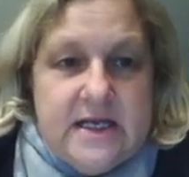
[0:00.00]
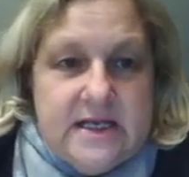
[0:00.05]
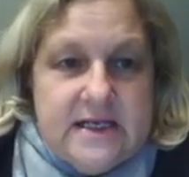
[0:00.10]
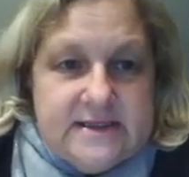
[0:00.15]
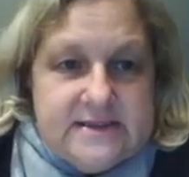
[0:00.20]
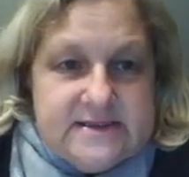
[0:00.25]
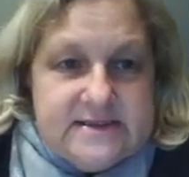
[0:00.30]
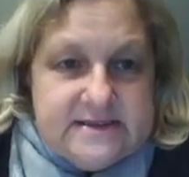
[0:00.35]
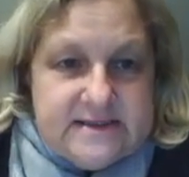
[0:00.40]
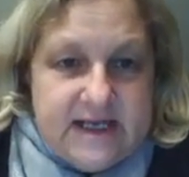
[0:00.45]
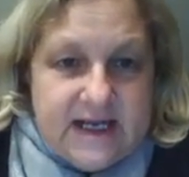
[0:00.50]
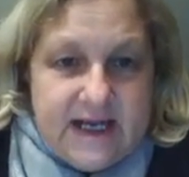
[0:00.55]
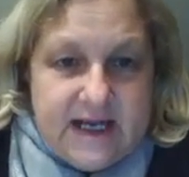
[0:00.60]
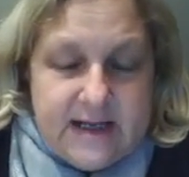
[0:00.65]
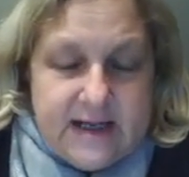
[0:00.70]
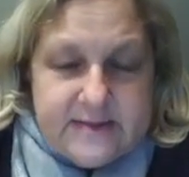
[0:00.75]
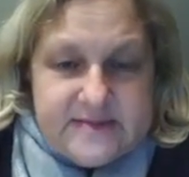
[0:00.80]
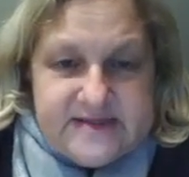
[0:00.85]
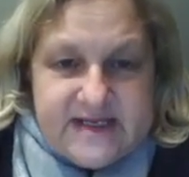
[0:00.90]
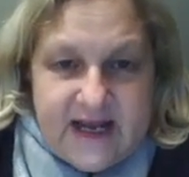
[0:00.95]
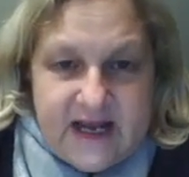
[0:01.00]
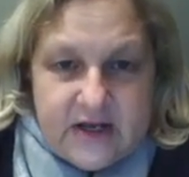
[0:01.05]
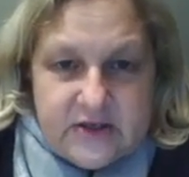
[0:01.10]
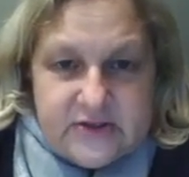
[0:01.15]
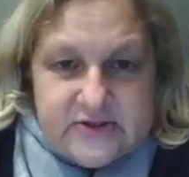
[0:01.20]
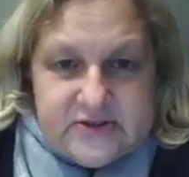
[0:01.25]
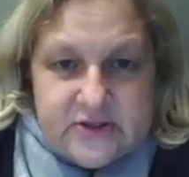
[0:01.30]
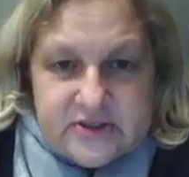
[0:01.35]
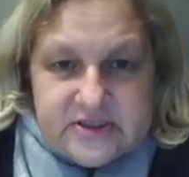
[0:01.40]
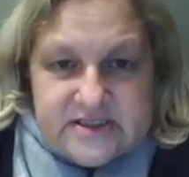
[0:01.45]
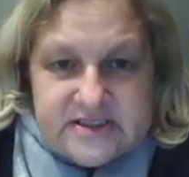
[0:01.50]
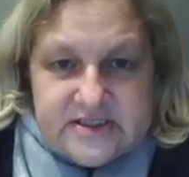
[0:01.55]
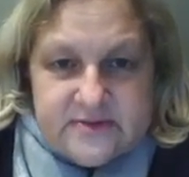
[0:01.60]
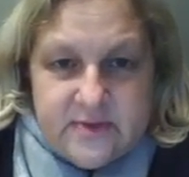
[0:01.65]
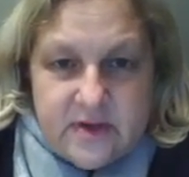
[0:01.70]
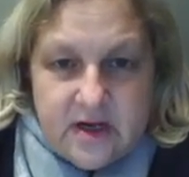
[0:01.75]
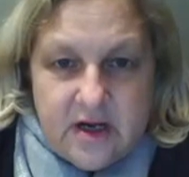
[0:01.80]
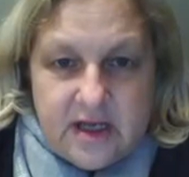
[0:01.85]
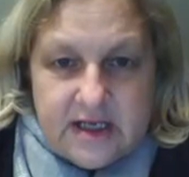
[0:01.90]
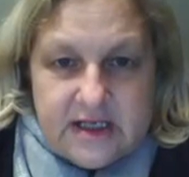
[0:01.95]
Sam's house looks to be
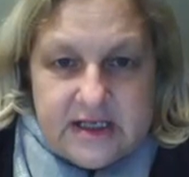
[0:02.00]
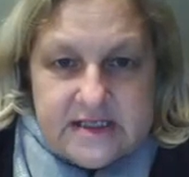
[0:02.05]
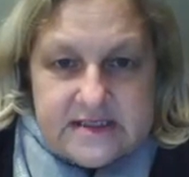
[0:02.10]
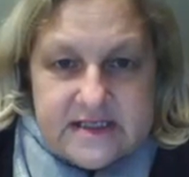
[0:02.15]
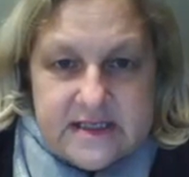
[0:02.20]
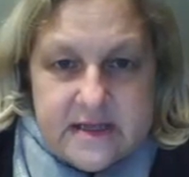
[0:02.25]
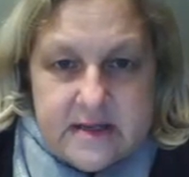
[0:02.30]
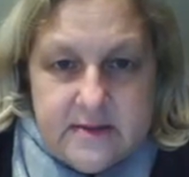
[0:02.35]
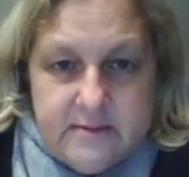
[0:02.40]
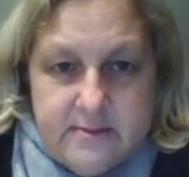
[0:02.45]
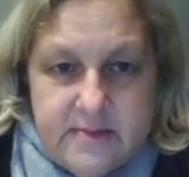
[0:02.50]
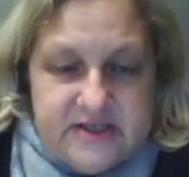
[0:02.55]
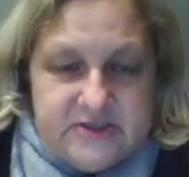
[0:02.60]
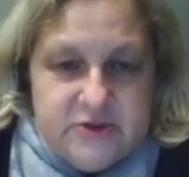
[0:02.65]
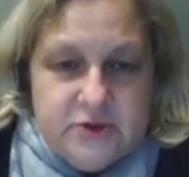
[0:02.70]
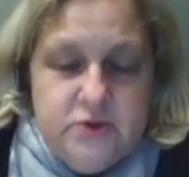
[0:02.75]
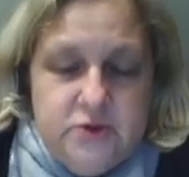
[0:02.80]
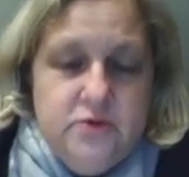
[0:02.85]
like it's in the middle,